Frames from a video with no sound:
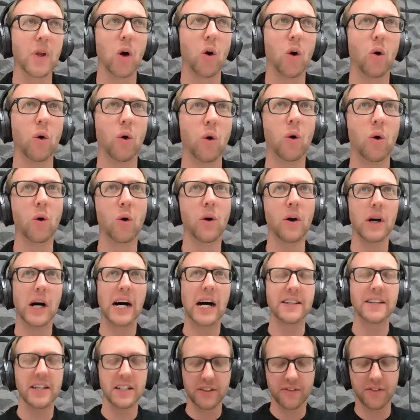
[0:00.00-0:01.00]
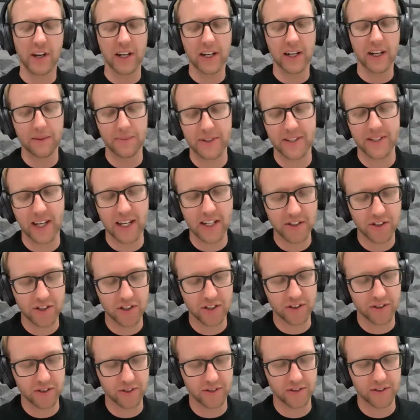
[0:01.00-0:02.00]
or identifying
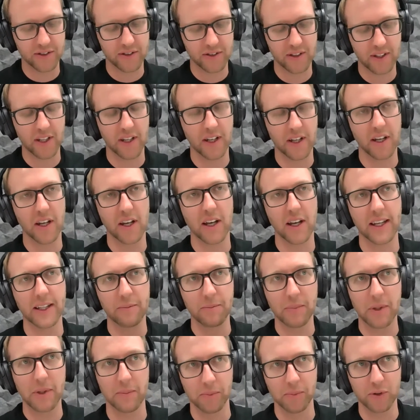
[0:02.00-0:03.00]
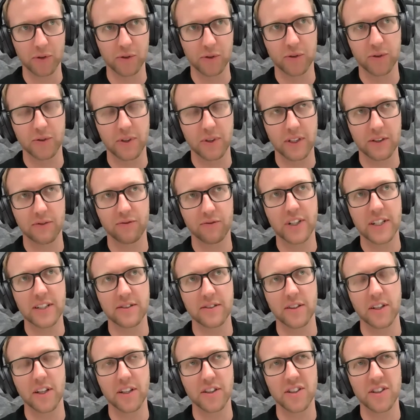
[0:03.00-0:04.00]
limitations in people's
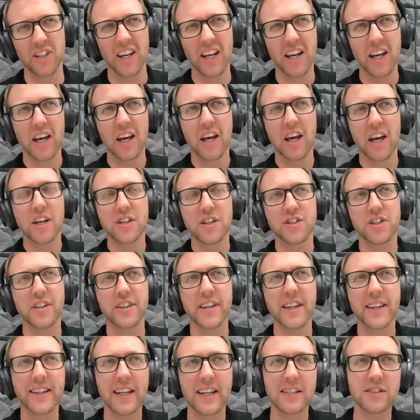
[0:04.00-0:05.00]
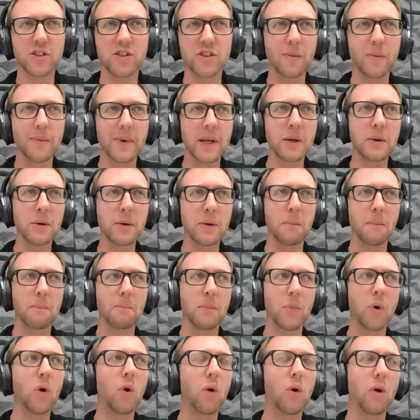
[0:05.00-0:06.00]
research? Do you think that's coming
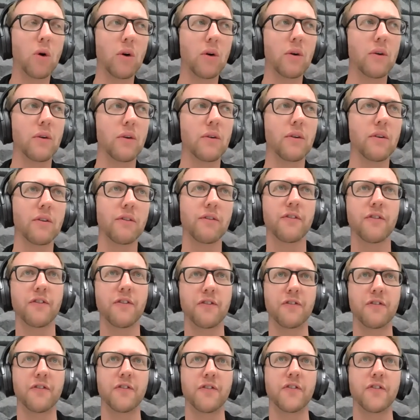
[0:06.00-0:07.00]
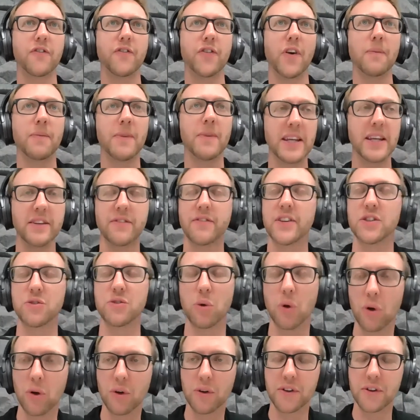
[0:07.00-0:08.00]
more from the
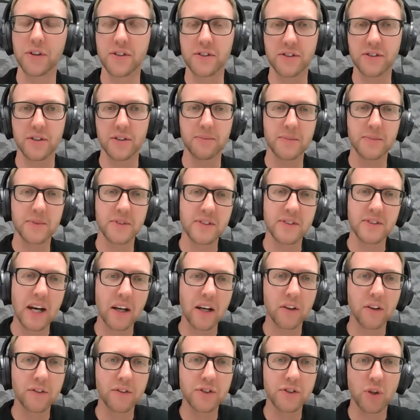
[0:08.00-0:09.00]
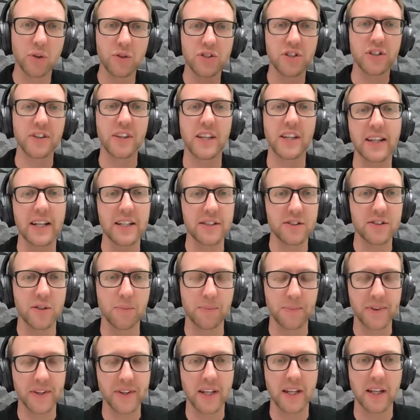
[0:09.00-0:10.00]
individual authors themselves, or do you think that's
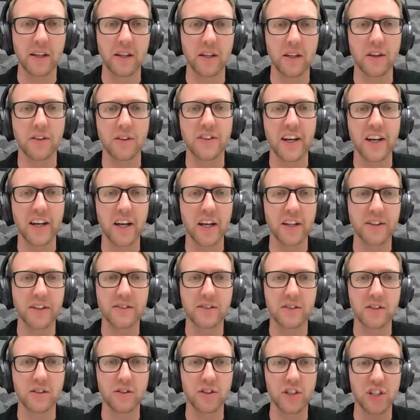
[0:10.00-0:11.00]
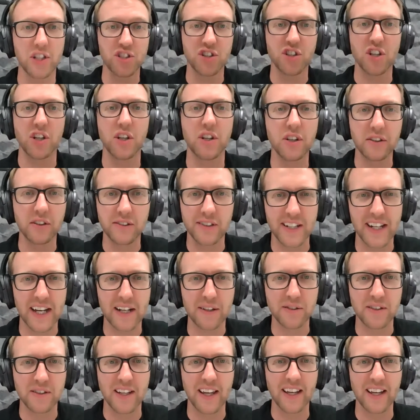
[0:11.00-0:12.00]
something that the journals are
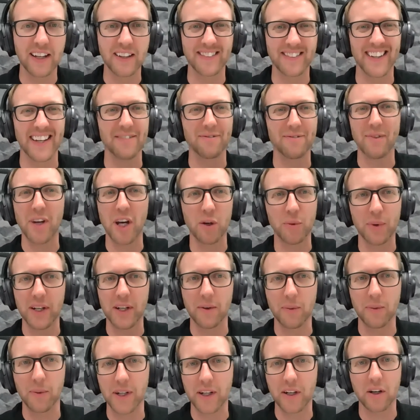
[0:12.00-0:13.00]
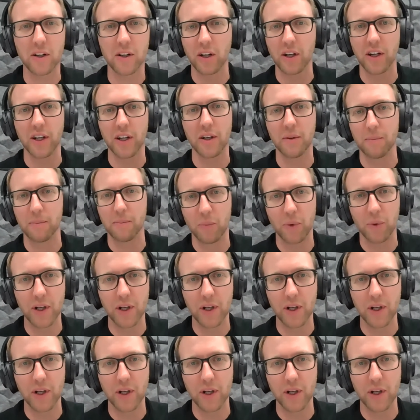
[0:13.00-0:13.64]
now saying? It's like, no, we're not going to